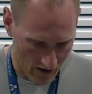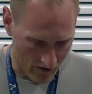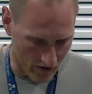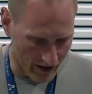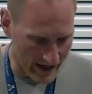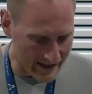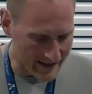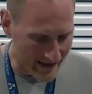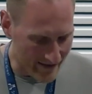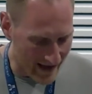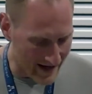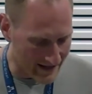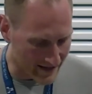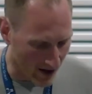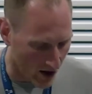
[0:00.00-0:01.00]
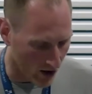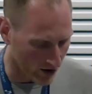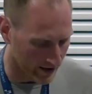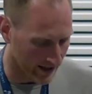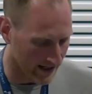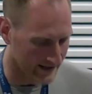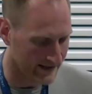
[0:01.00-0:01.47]
That into their
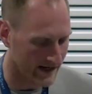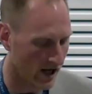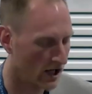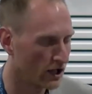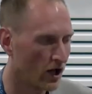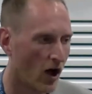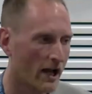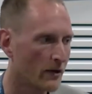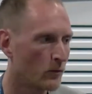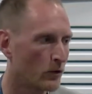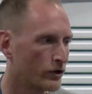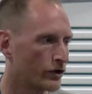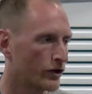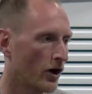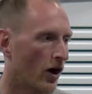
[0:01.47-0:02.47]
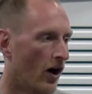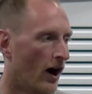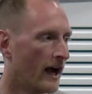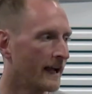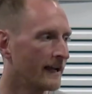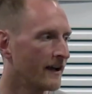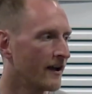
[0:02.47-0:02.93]
darkness a light would
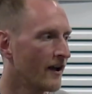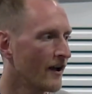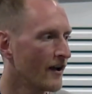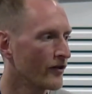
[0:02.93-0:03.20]
shine